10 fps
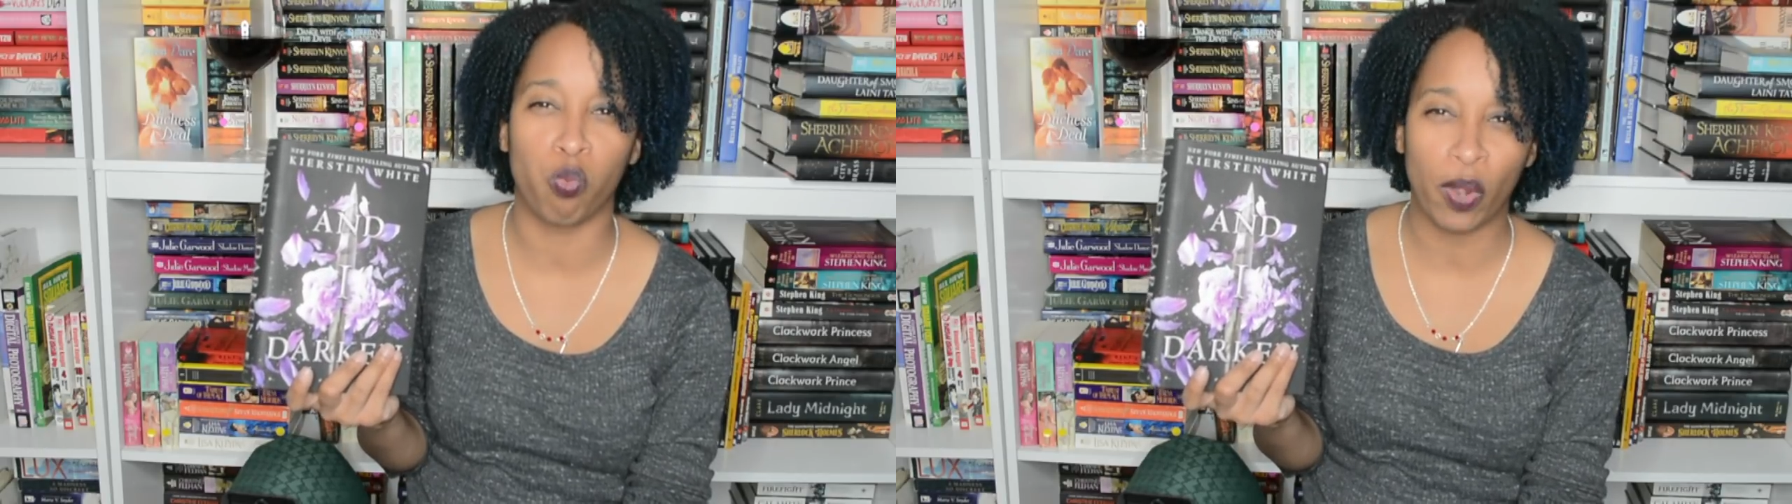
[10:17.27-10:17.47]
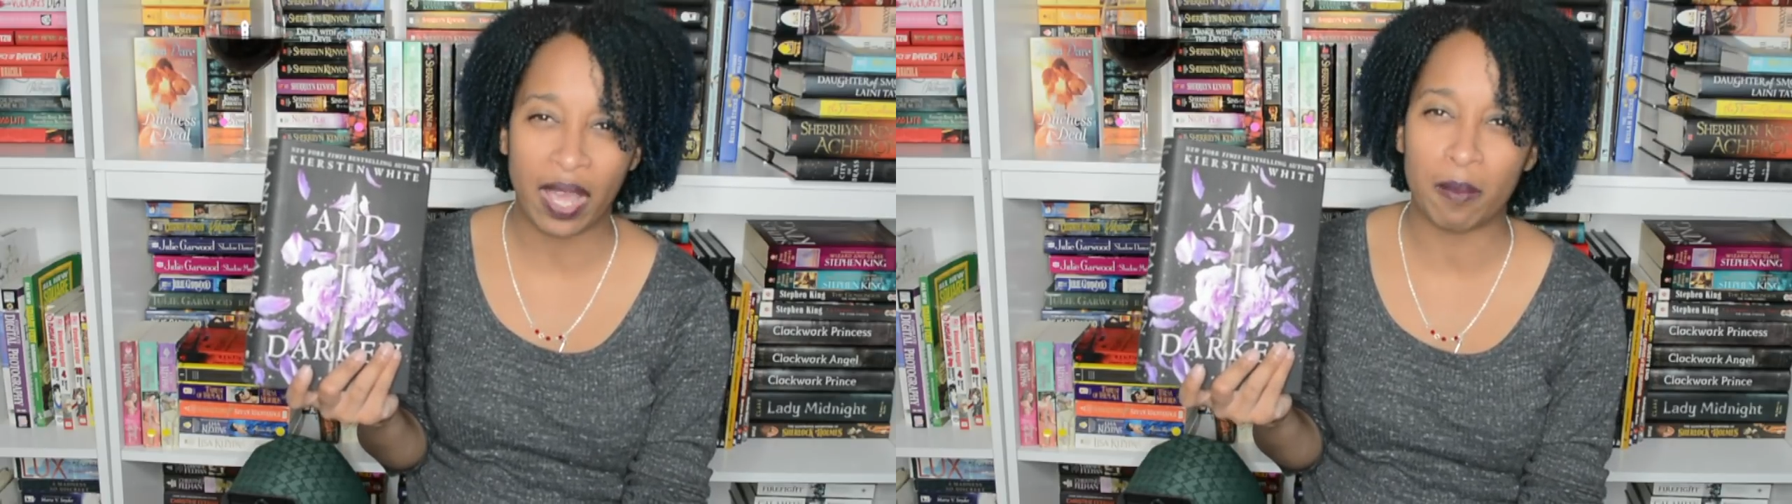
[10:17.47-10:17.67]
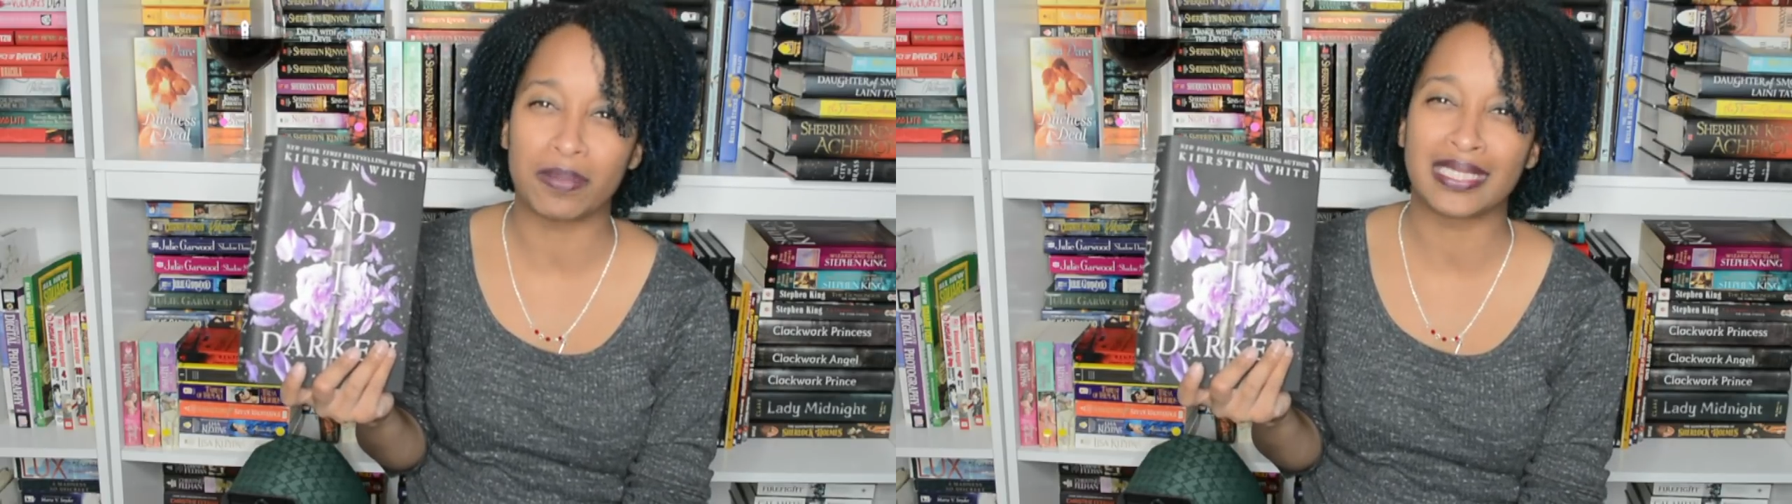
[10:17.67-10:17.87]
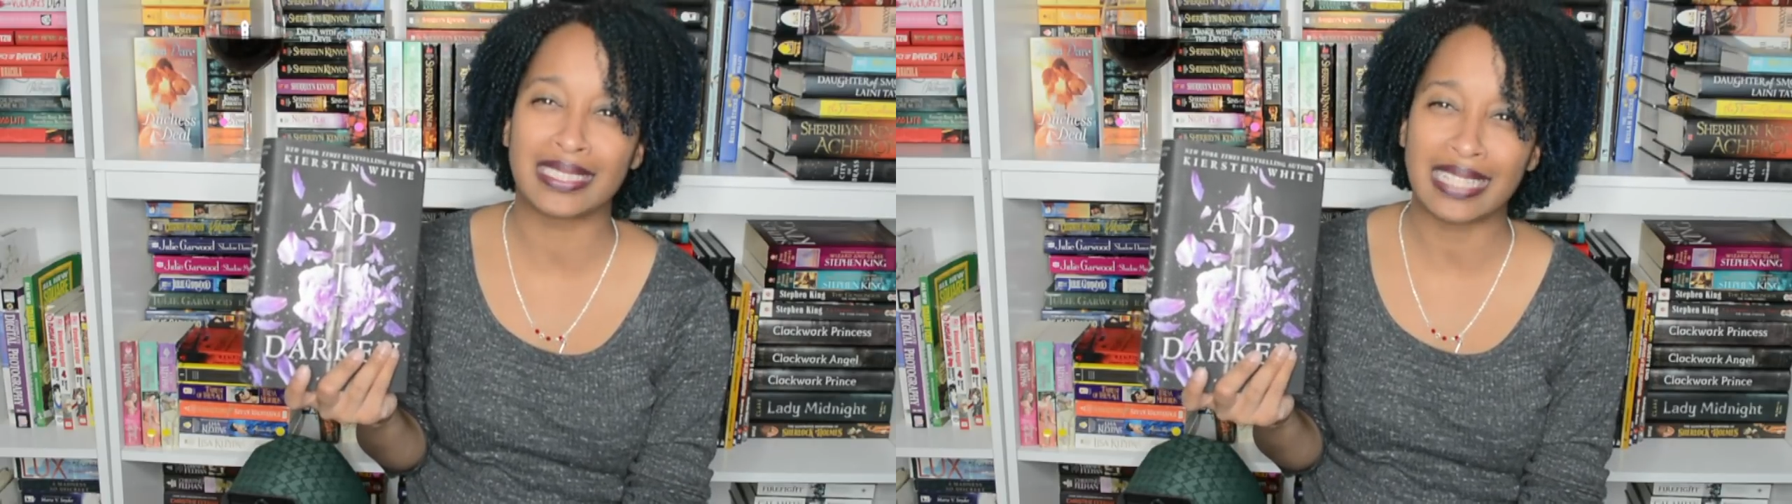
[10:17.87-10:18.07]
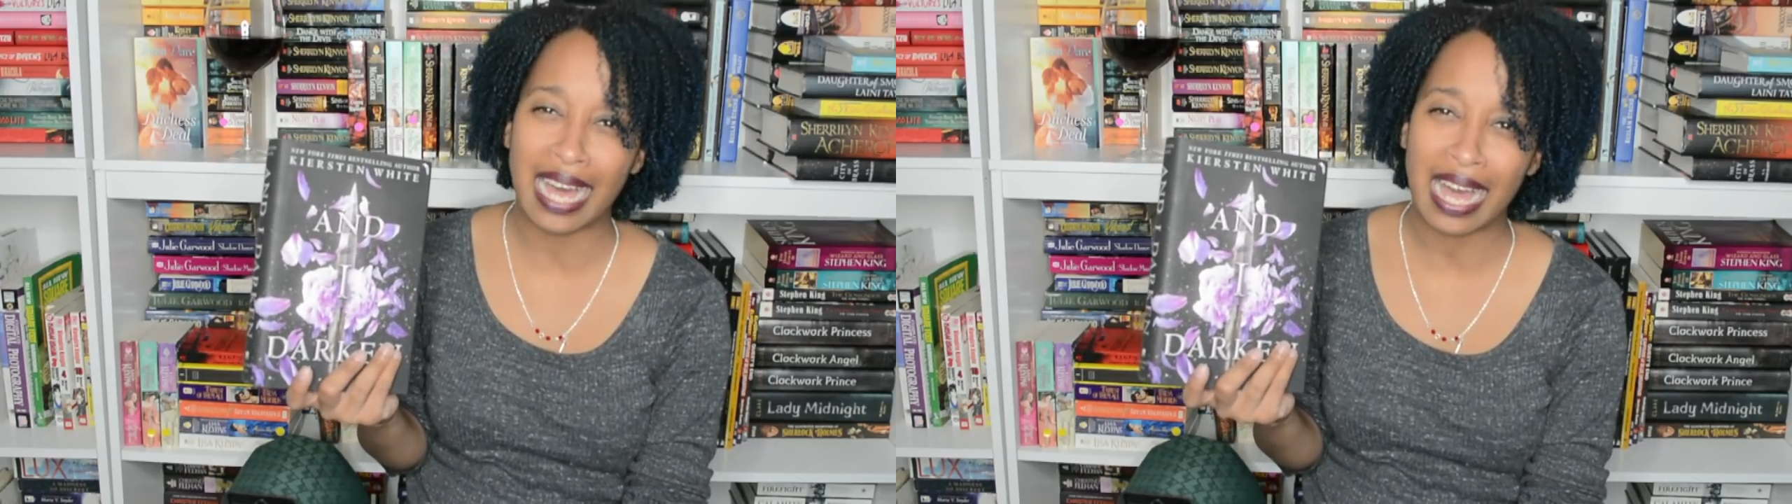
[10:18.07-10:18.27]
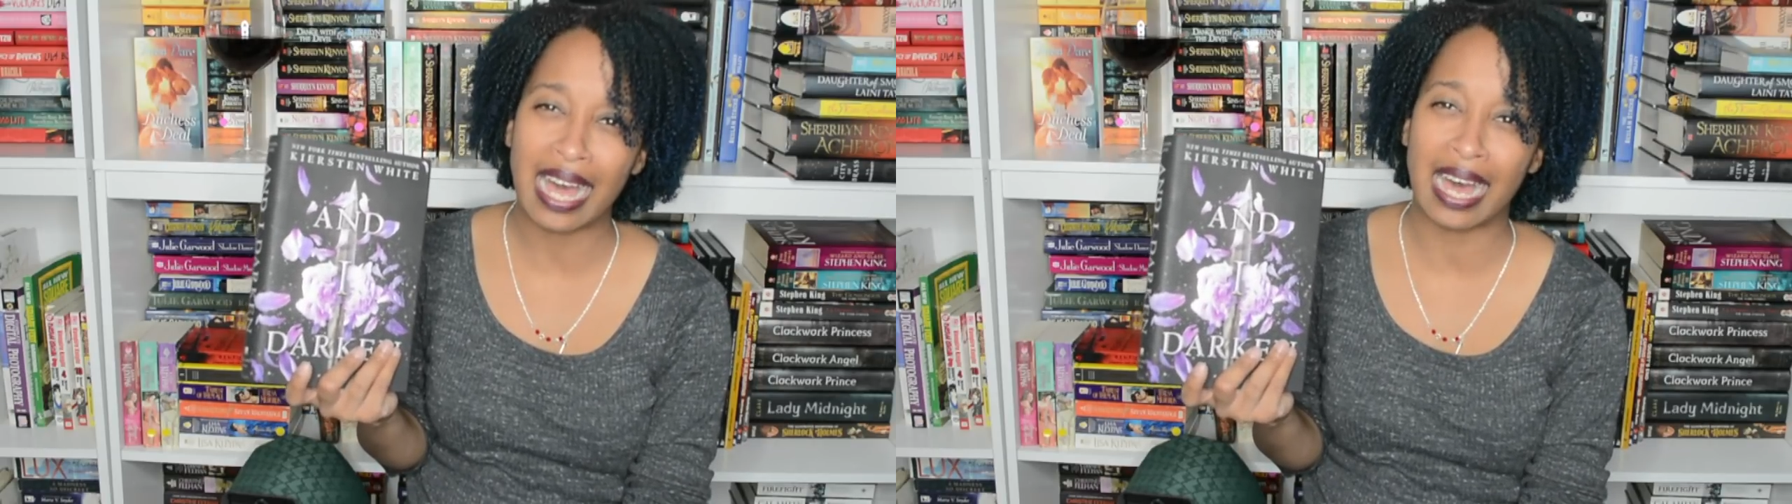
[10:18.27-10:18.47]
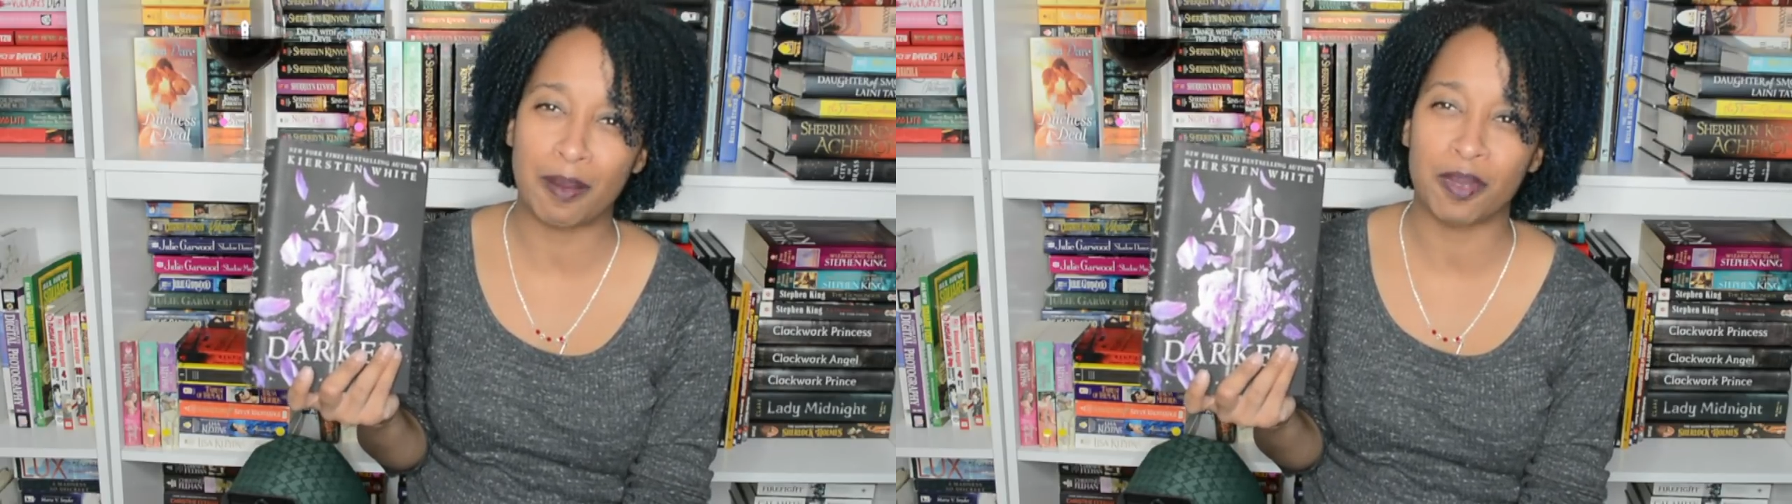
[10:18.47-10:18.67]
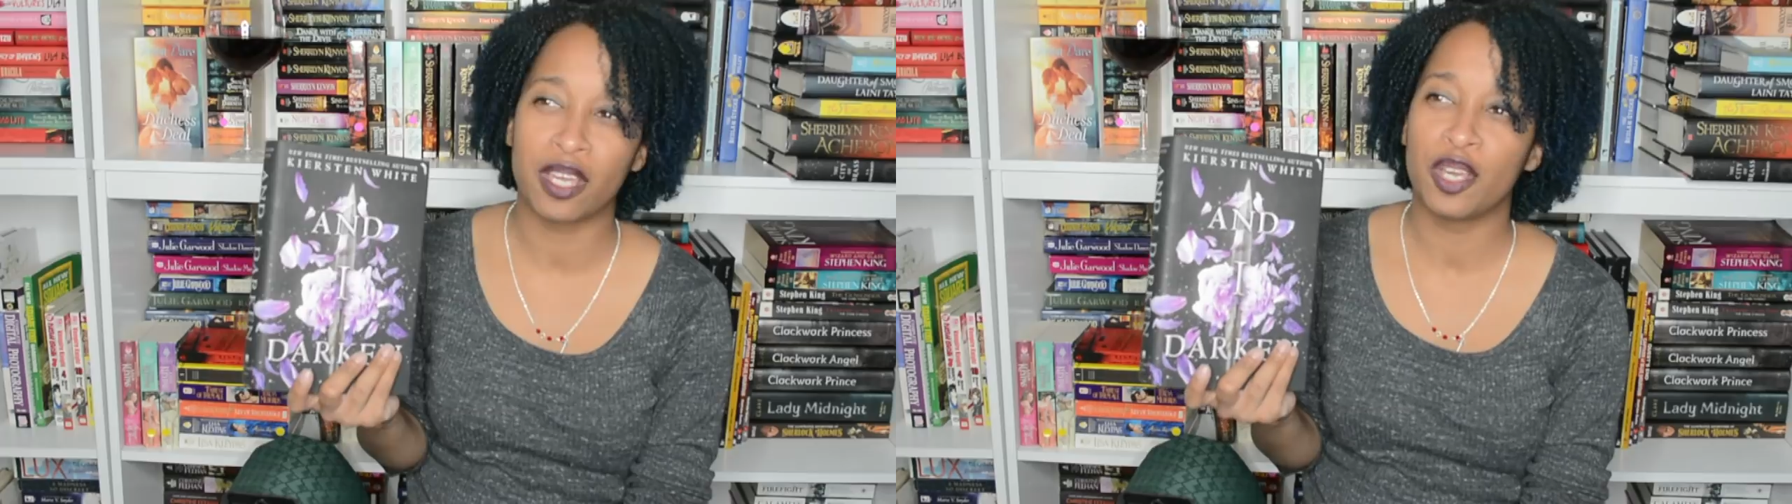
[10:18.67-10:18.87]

wimp. Stop.